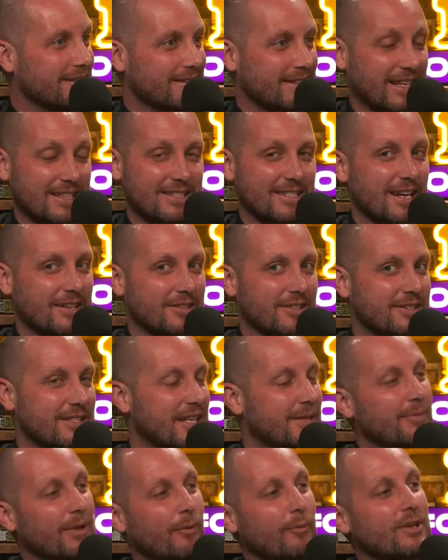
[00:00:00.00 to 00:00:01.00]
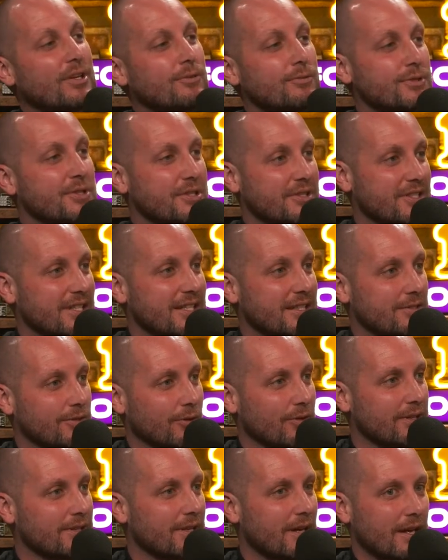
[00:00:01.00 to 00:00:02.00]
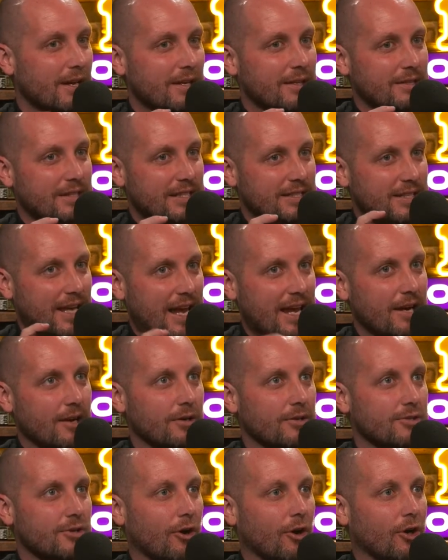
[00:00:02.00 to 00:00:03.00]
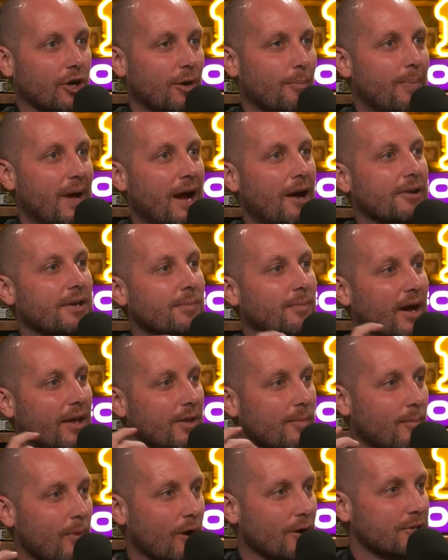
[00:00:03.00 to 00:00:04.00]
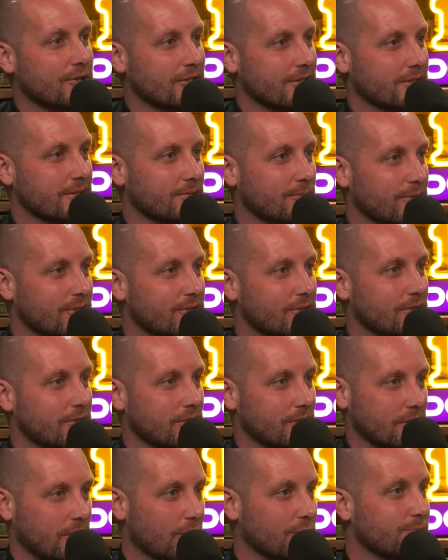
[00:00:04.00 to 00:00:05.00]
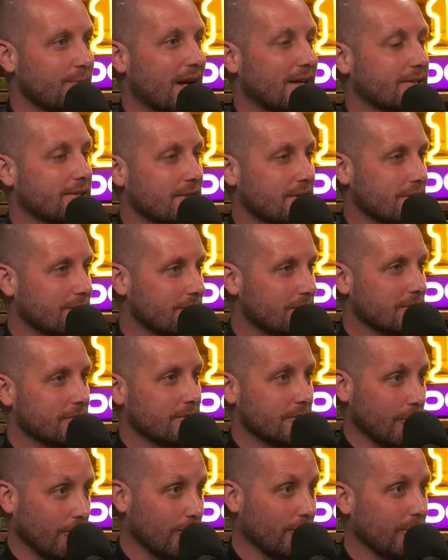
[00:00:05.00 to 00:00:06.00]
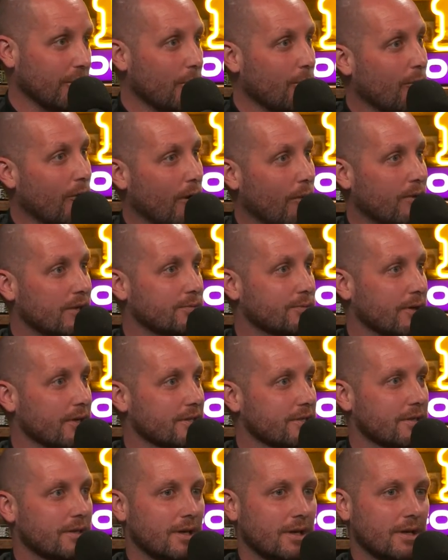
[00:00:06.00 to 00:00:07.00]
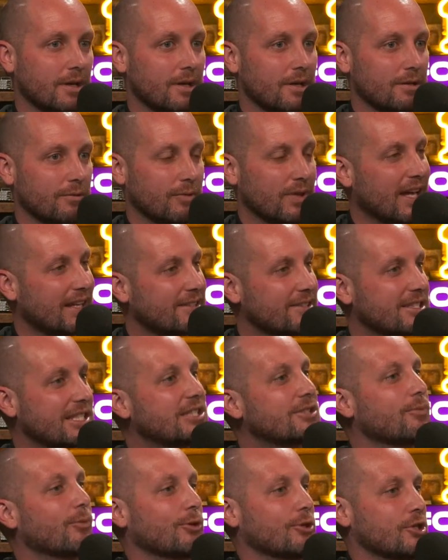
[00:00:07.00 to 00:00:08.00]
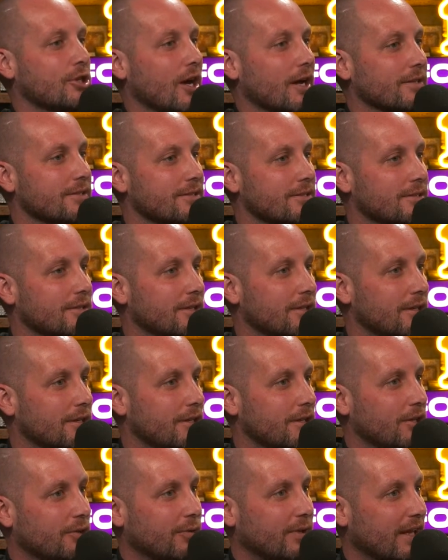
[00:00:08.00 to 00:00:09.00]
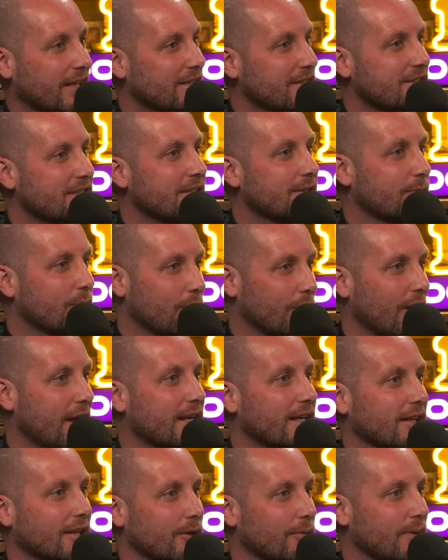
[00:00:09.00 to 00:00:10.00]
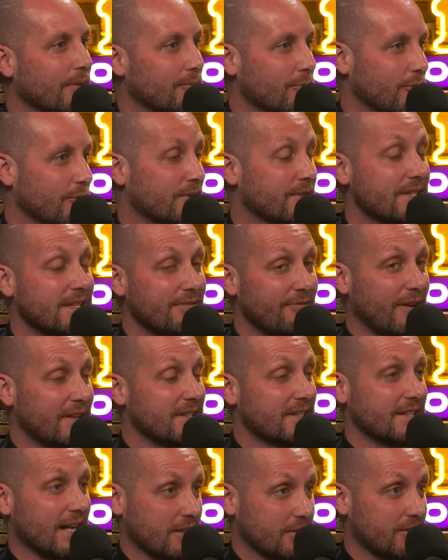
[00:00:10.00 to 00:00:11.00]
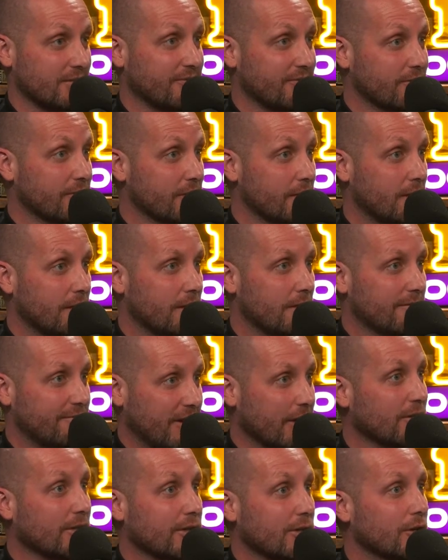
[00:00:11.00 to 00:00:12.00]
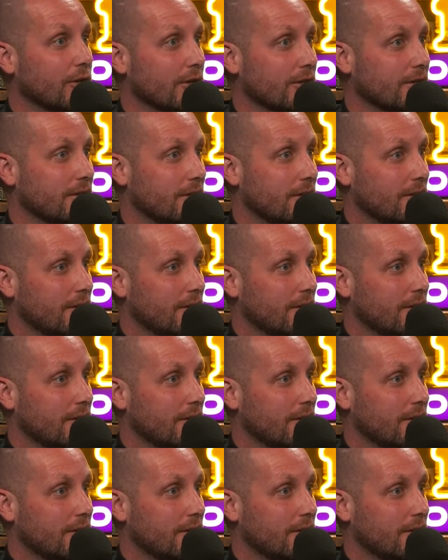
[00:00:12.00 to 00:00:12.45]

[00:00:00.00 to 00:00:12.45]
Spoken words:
That's not the team that we used to see. So these errors are compounded by the margins, which goes back to the earlier point, which was we'd like to see some more shots. We'd like to see them creating a little bit more. The defense is actually fairly good.